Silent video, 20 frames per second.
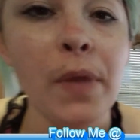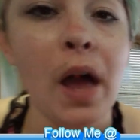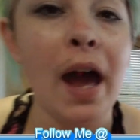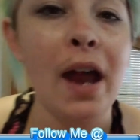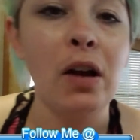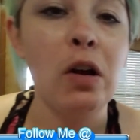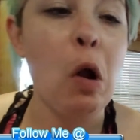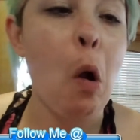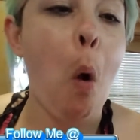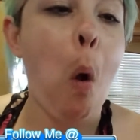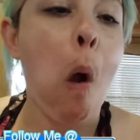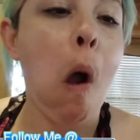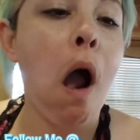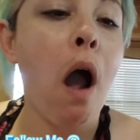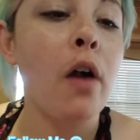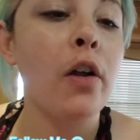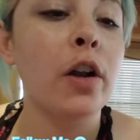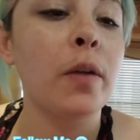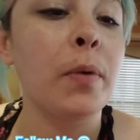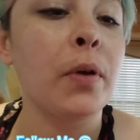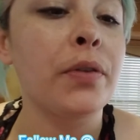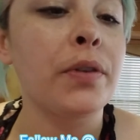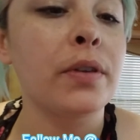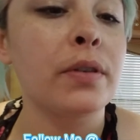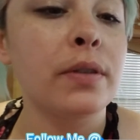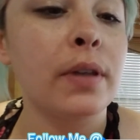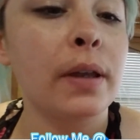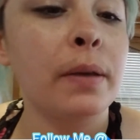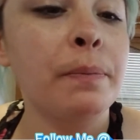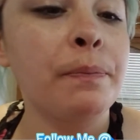I don't know. Or about the
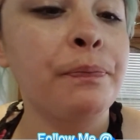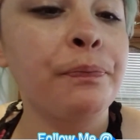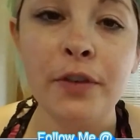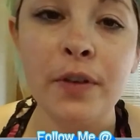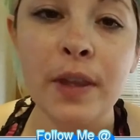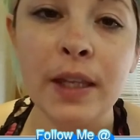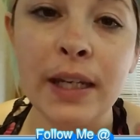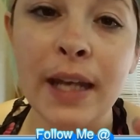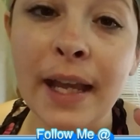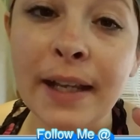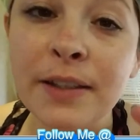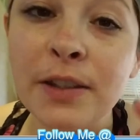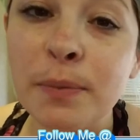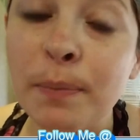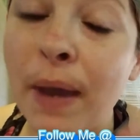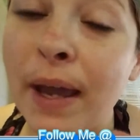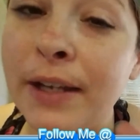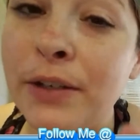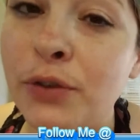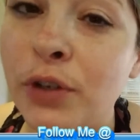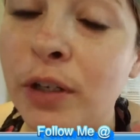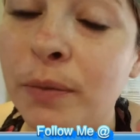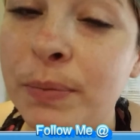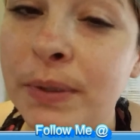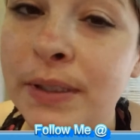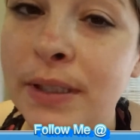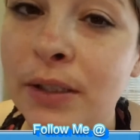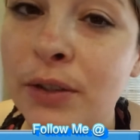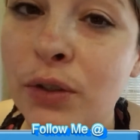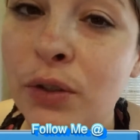same. For the next My Drunk
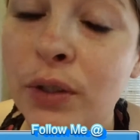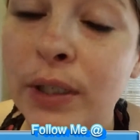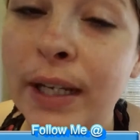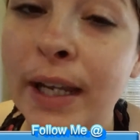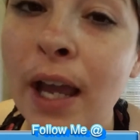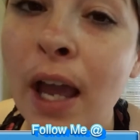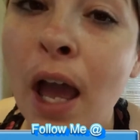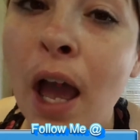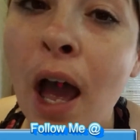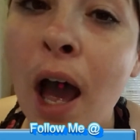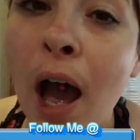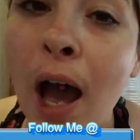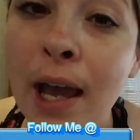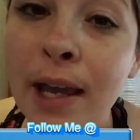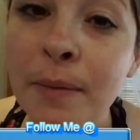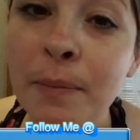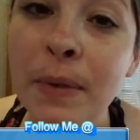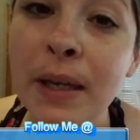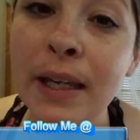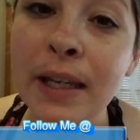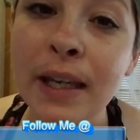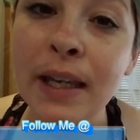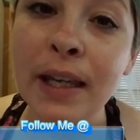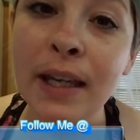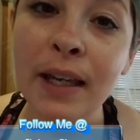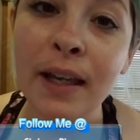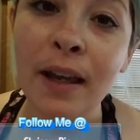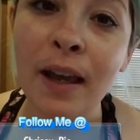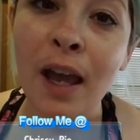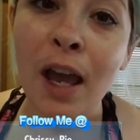Patisserie, I'm
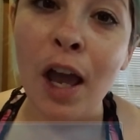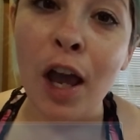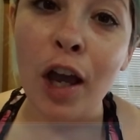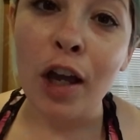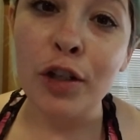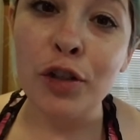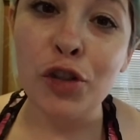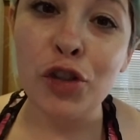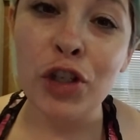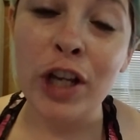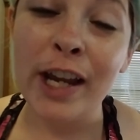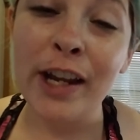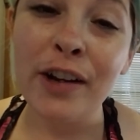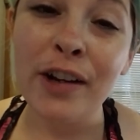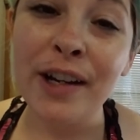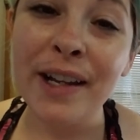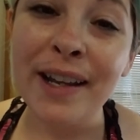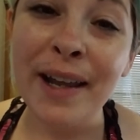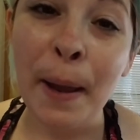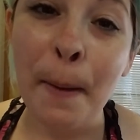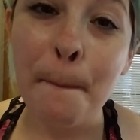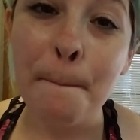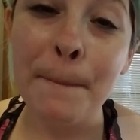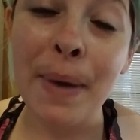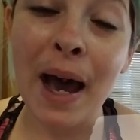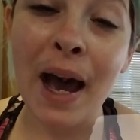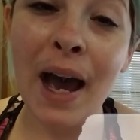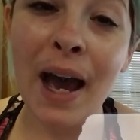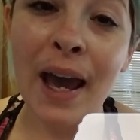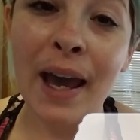making a cherry
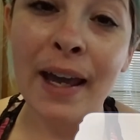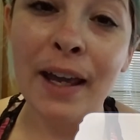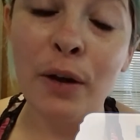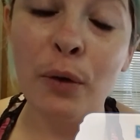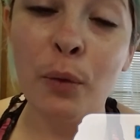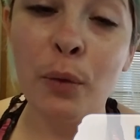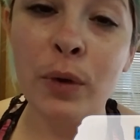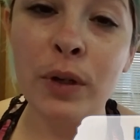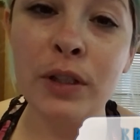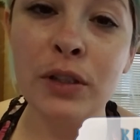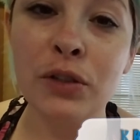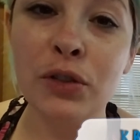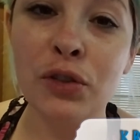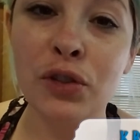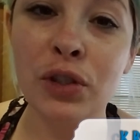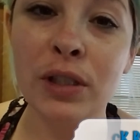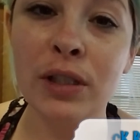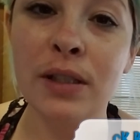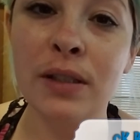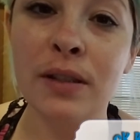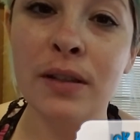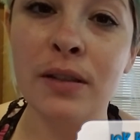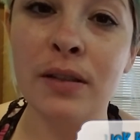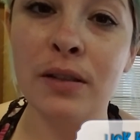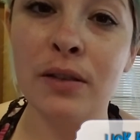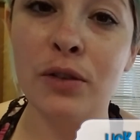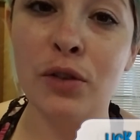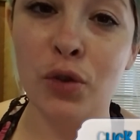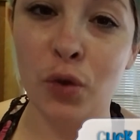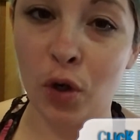pie with
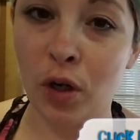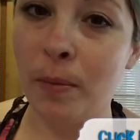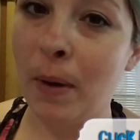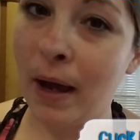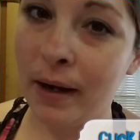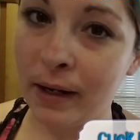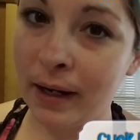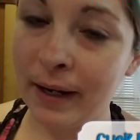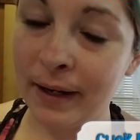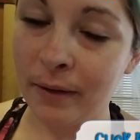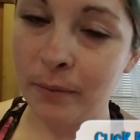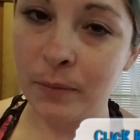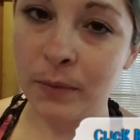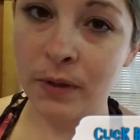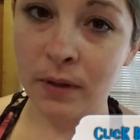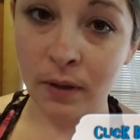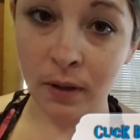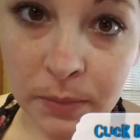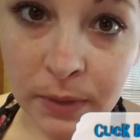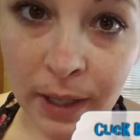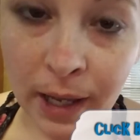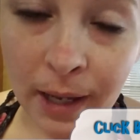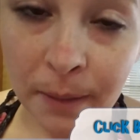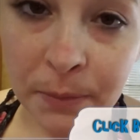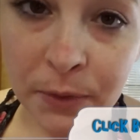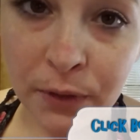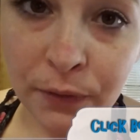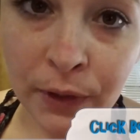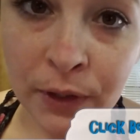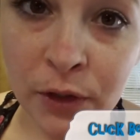just store-bought items.
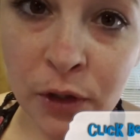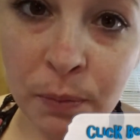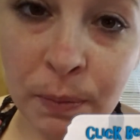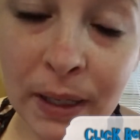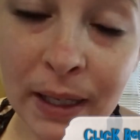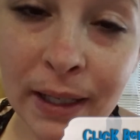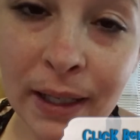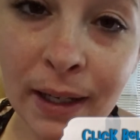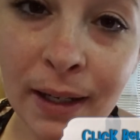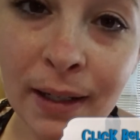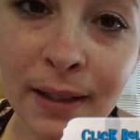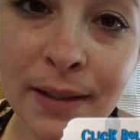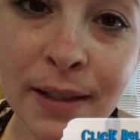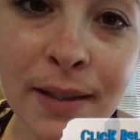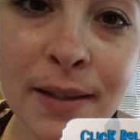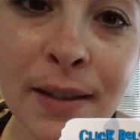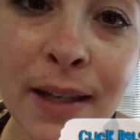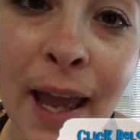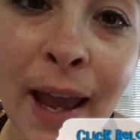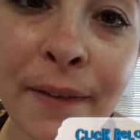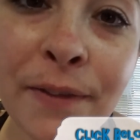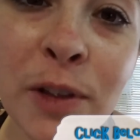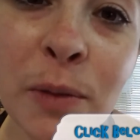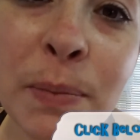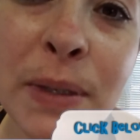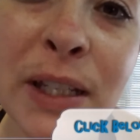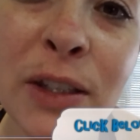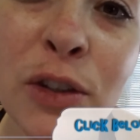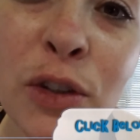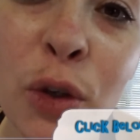Sometimes French baking doesn't have to
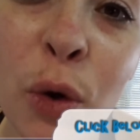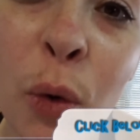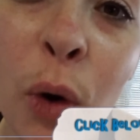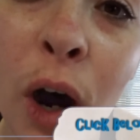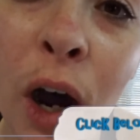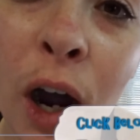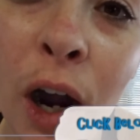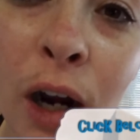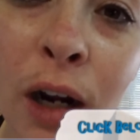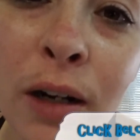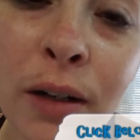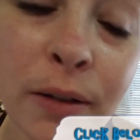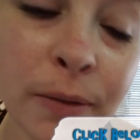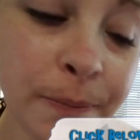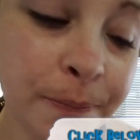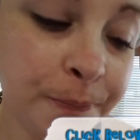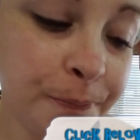be so hard.